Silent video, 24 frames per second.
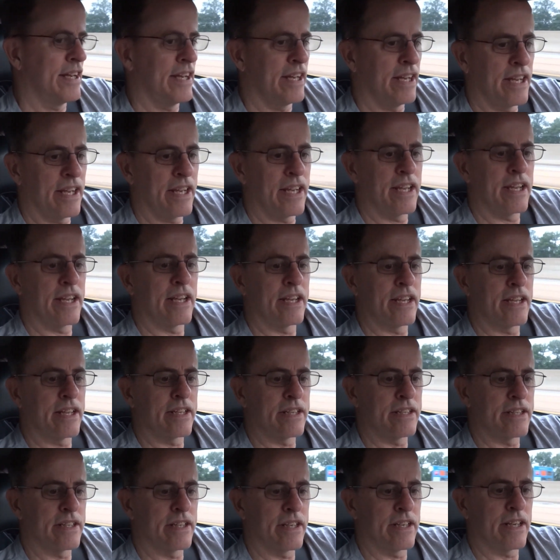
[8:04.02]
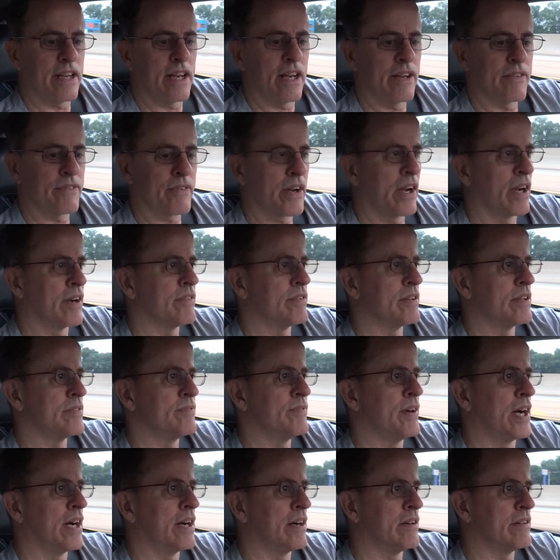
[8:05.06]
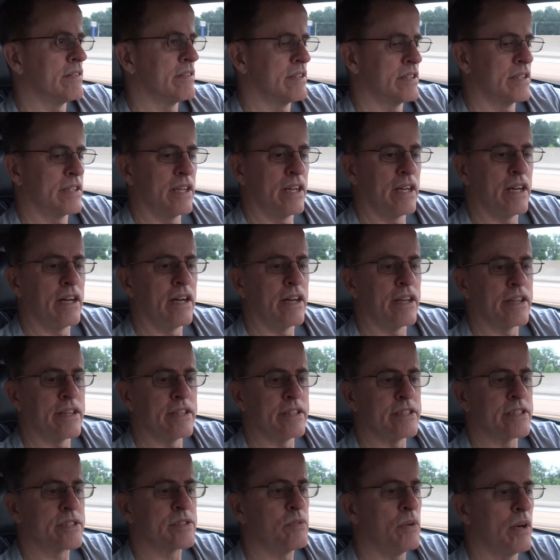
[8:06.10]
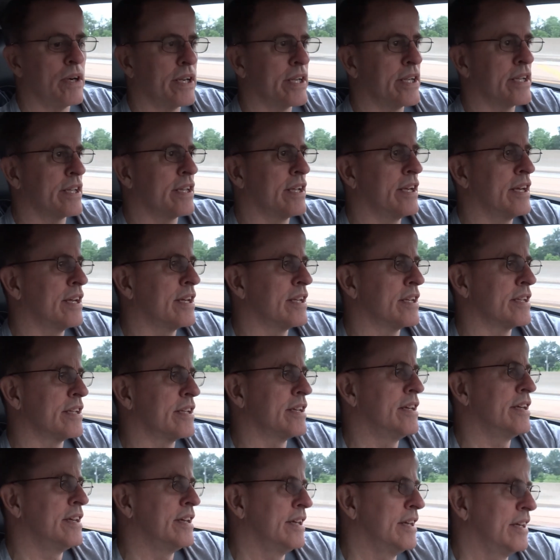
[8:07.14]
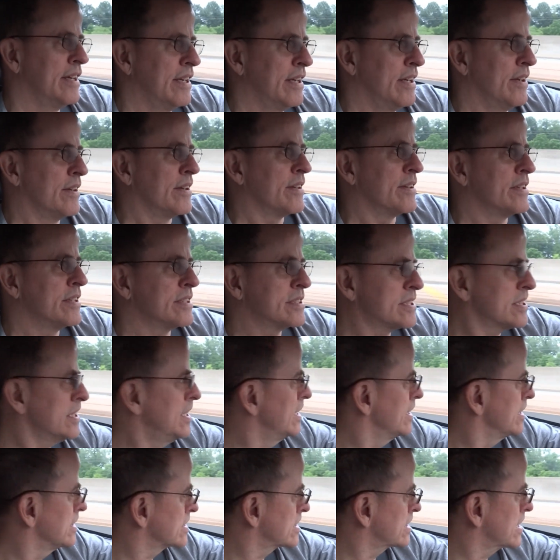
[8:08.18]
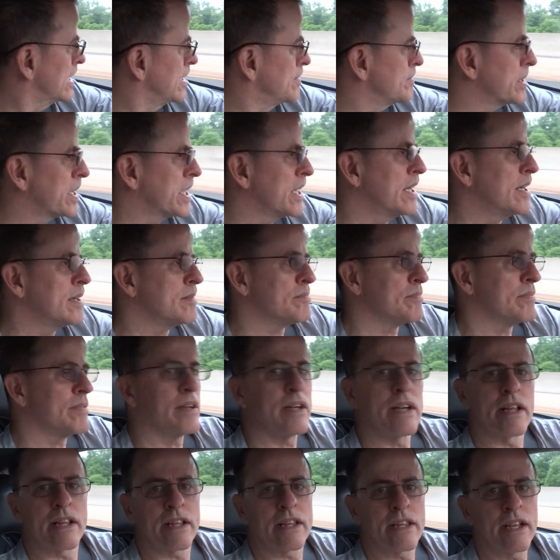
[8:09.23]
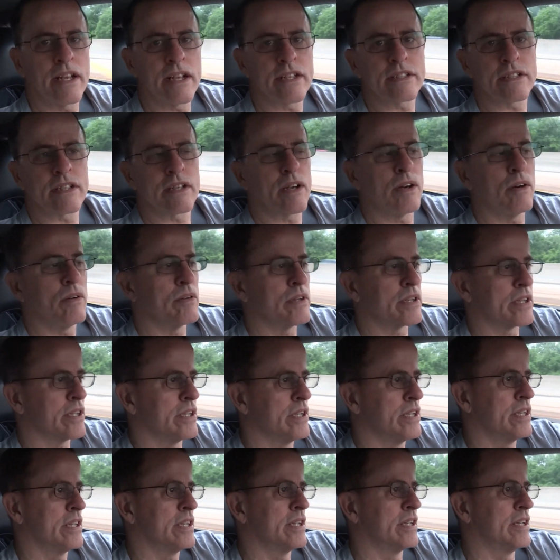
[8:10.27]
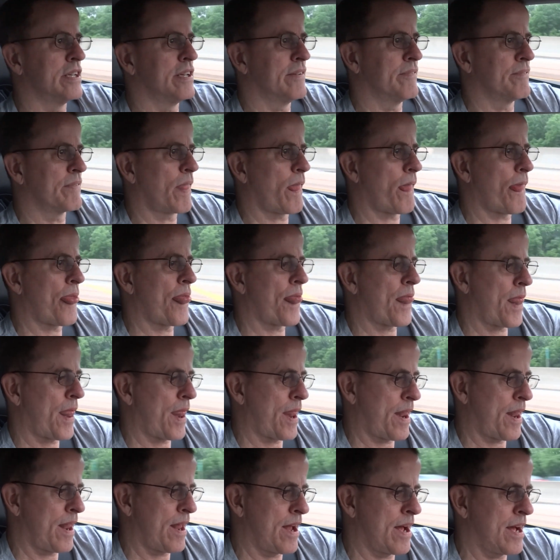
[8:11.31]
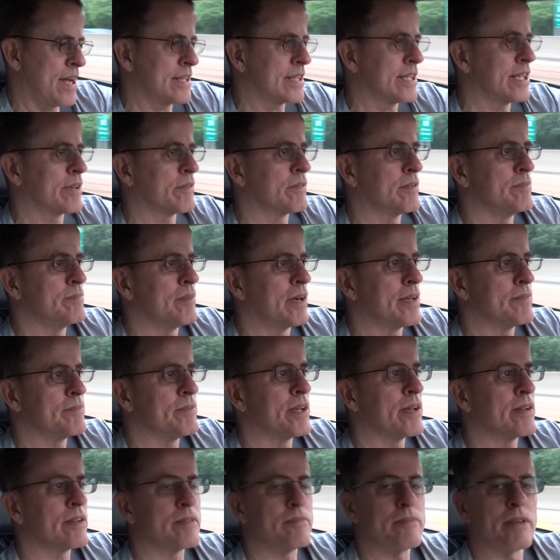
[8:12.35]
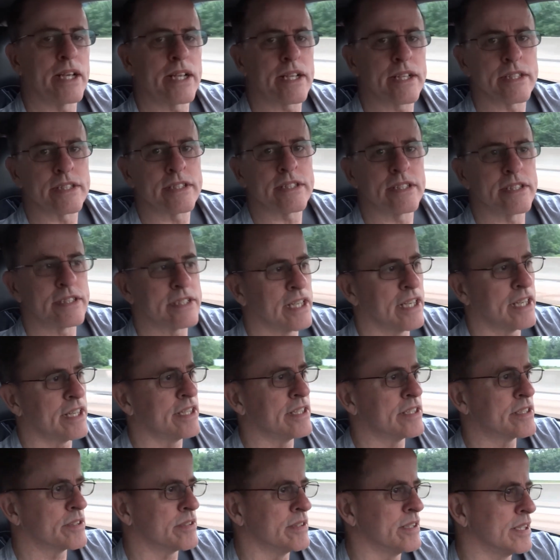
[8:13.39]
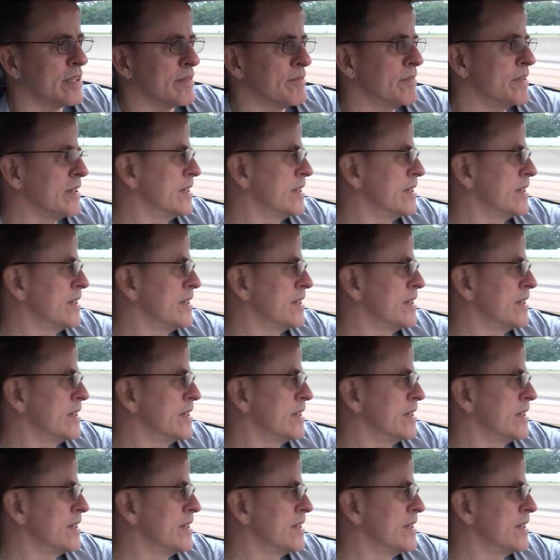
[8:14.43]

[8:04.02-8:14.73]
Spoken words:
And I've covered about 120 of that. The sun is coming up. Things are going good. I think we might be able to make this entire trip.